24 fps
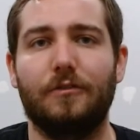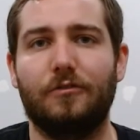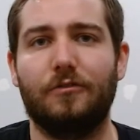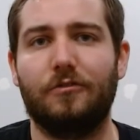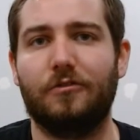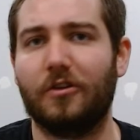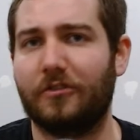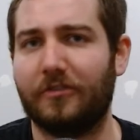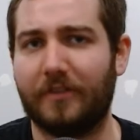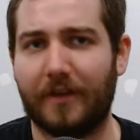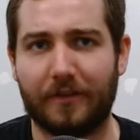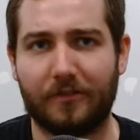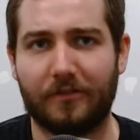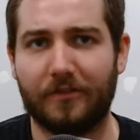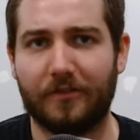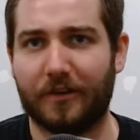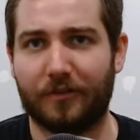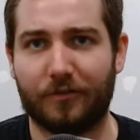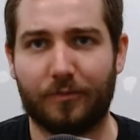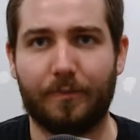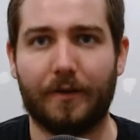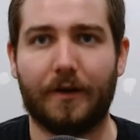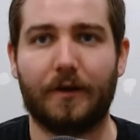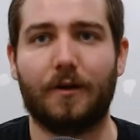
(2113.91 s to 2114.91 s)
Just as an
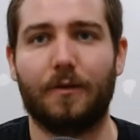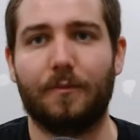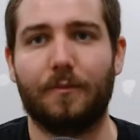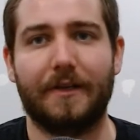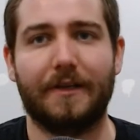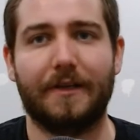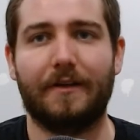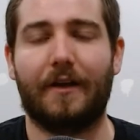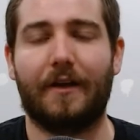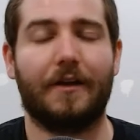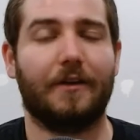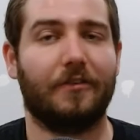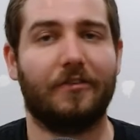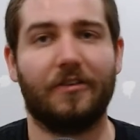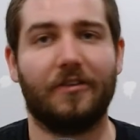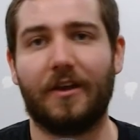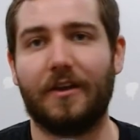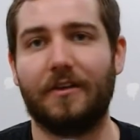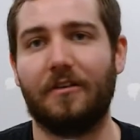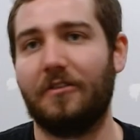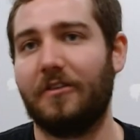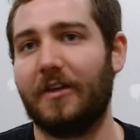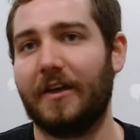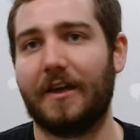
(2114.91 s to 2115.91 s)
experiment, I
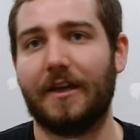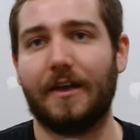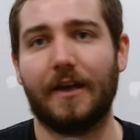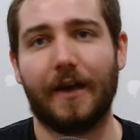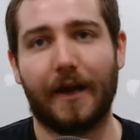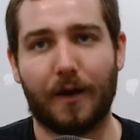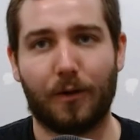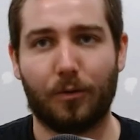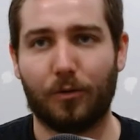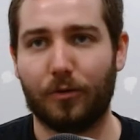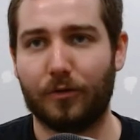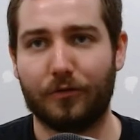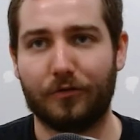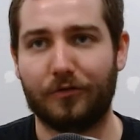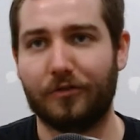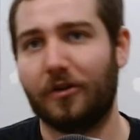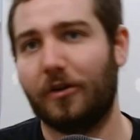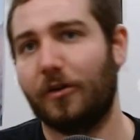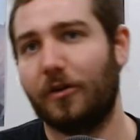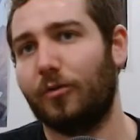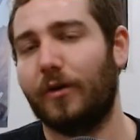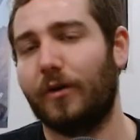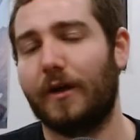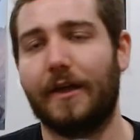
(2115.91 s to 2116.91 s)
decided to take an hour or
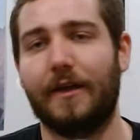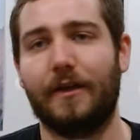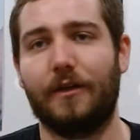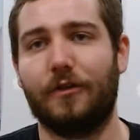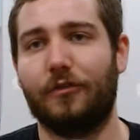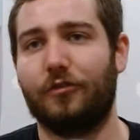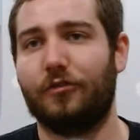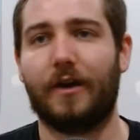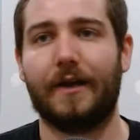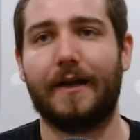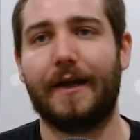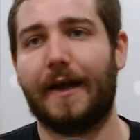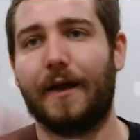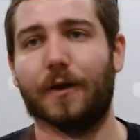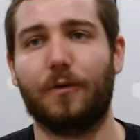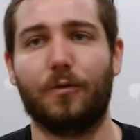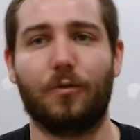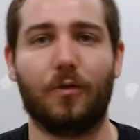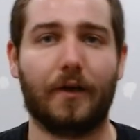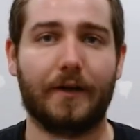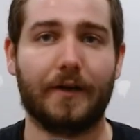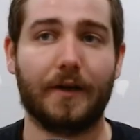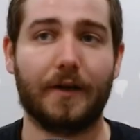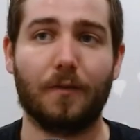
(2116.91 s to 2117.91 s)
so and try
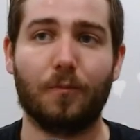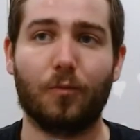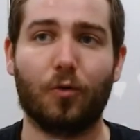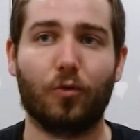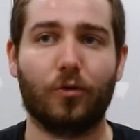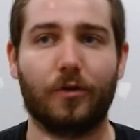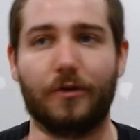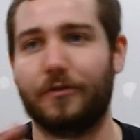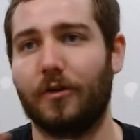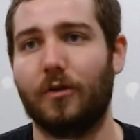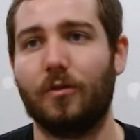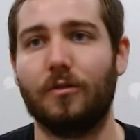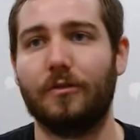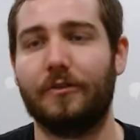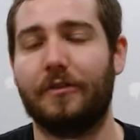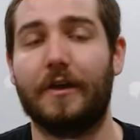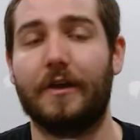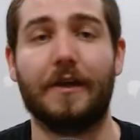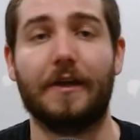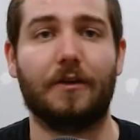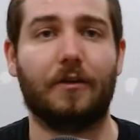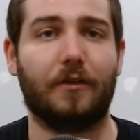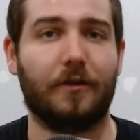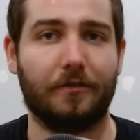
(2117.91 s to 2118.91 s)
outlining a more adult
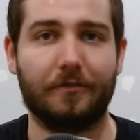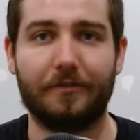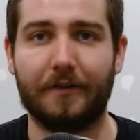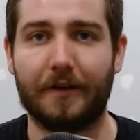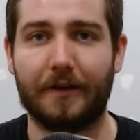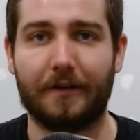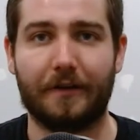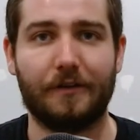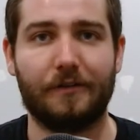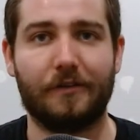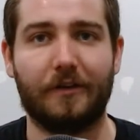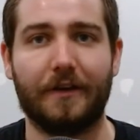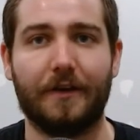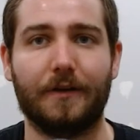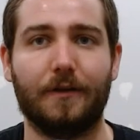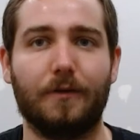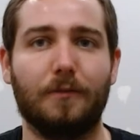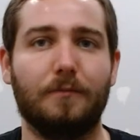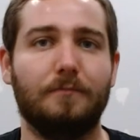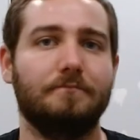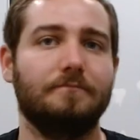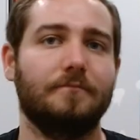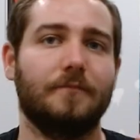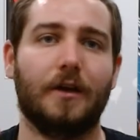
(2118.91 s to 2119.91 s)
take on a fairy
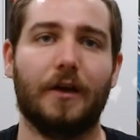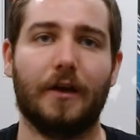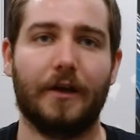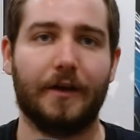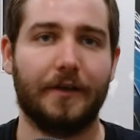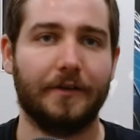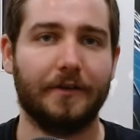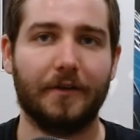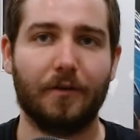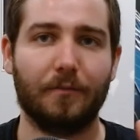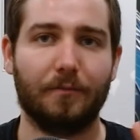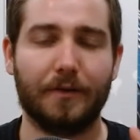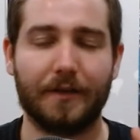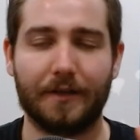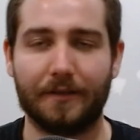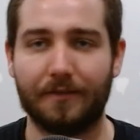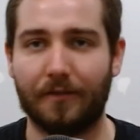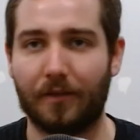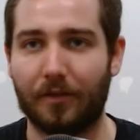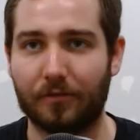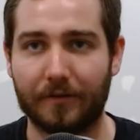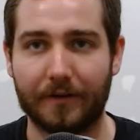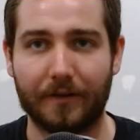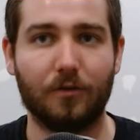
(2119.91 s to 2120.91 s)
tale. I ended up
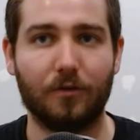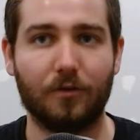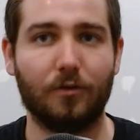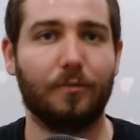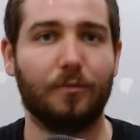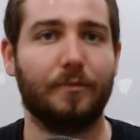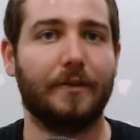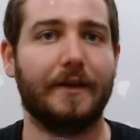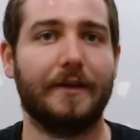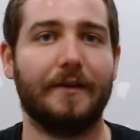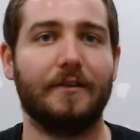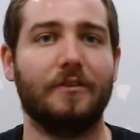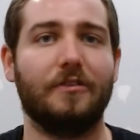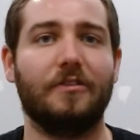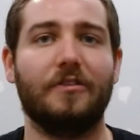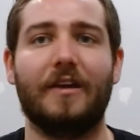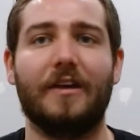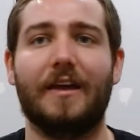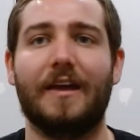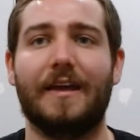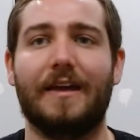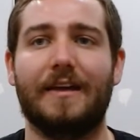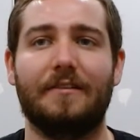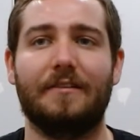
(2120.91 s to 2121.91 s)
picking the Three Little Pigs,
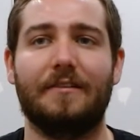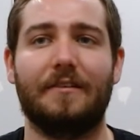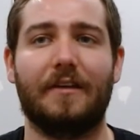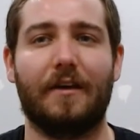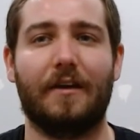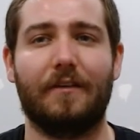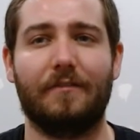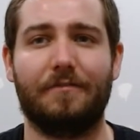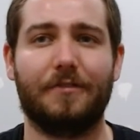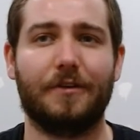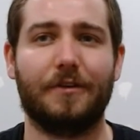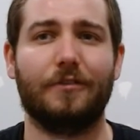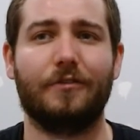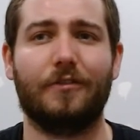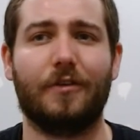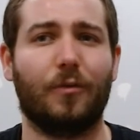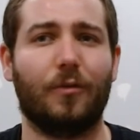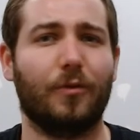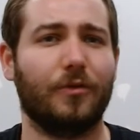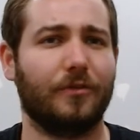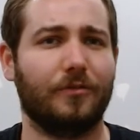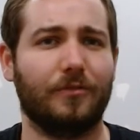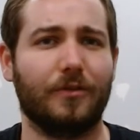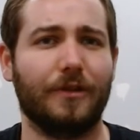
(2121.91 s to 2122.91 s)
and at first I
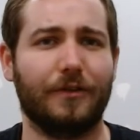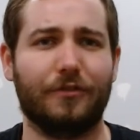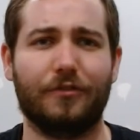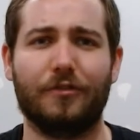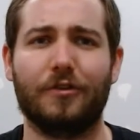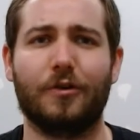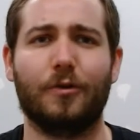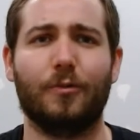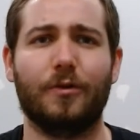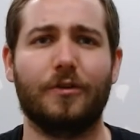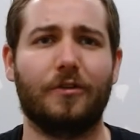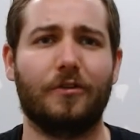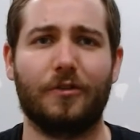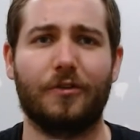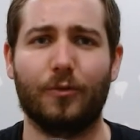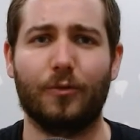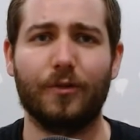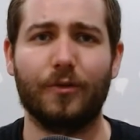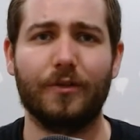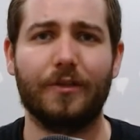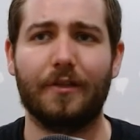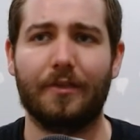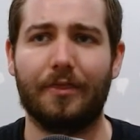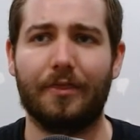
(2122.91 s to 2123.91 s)
wasn't really sure what to do
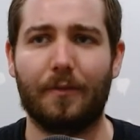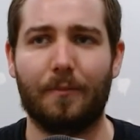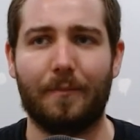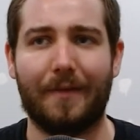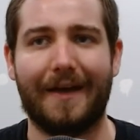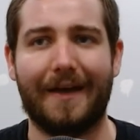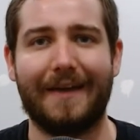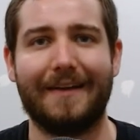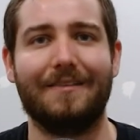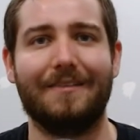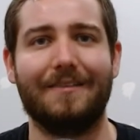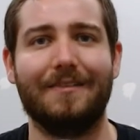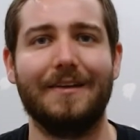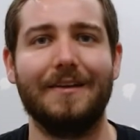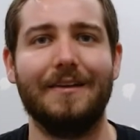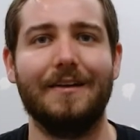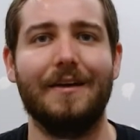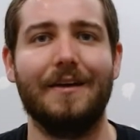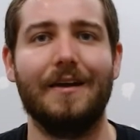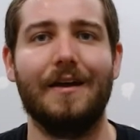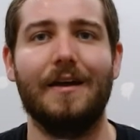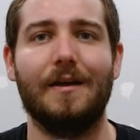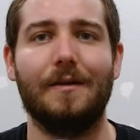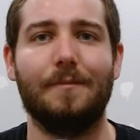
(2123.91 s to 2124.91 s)
with it
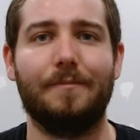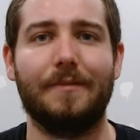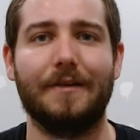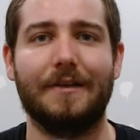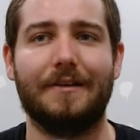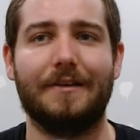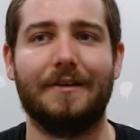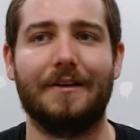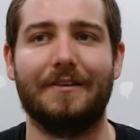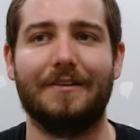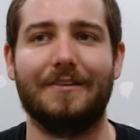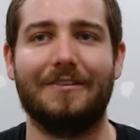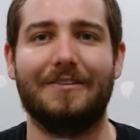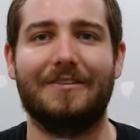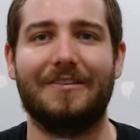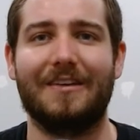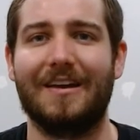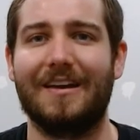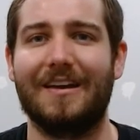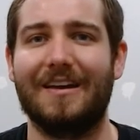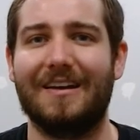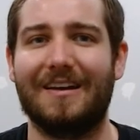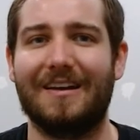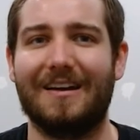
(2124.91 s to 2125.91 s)
thematically, because
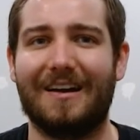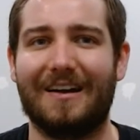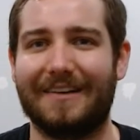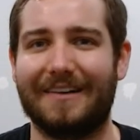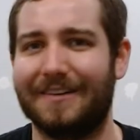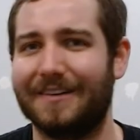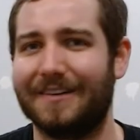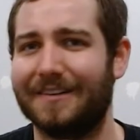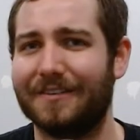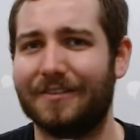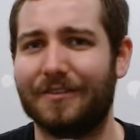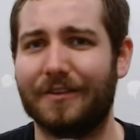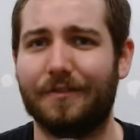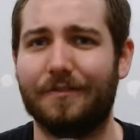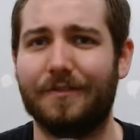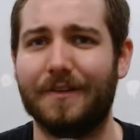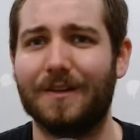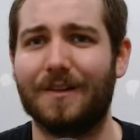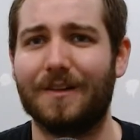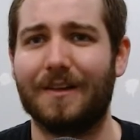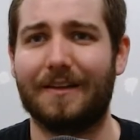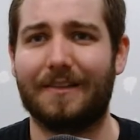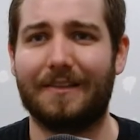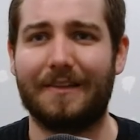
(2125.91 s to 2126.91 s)
I honestly
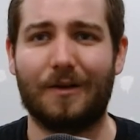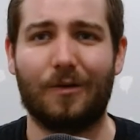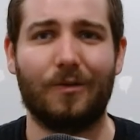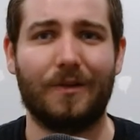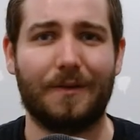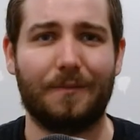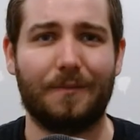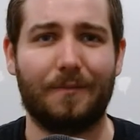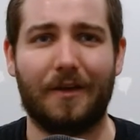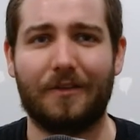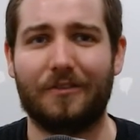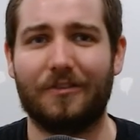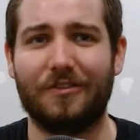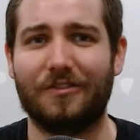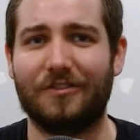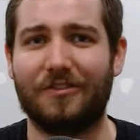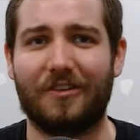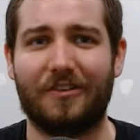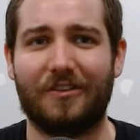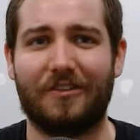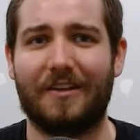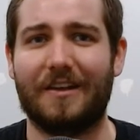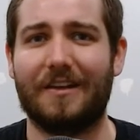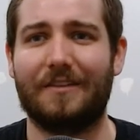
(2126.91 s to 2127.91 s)
feel like the only message
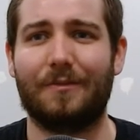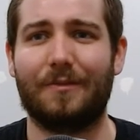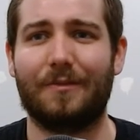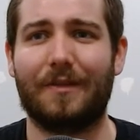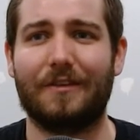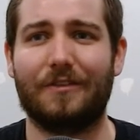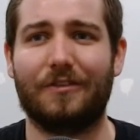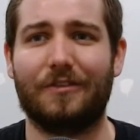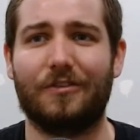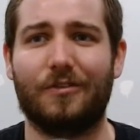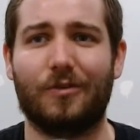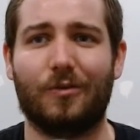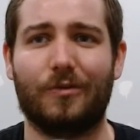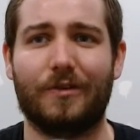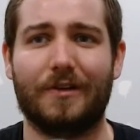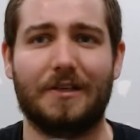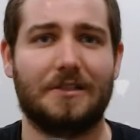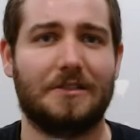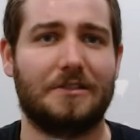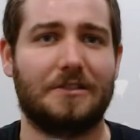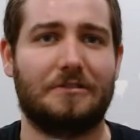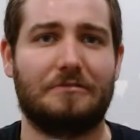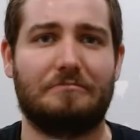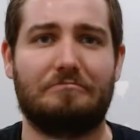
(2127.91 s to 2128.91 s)
to take from that
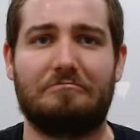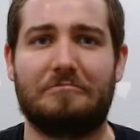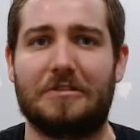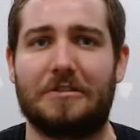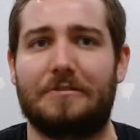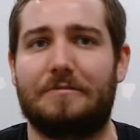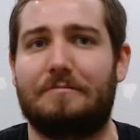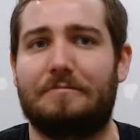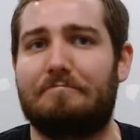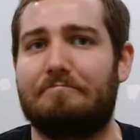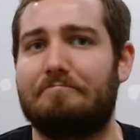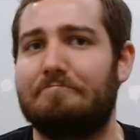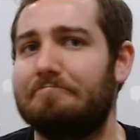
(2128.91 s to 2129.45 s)
story is just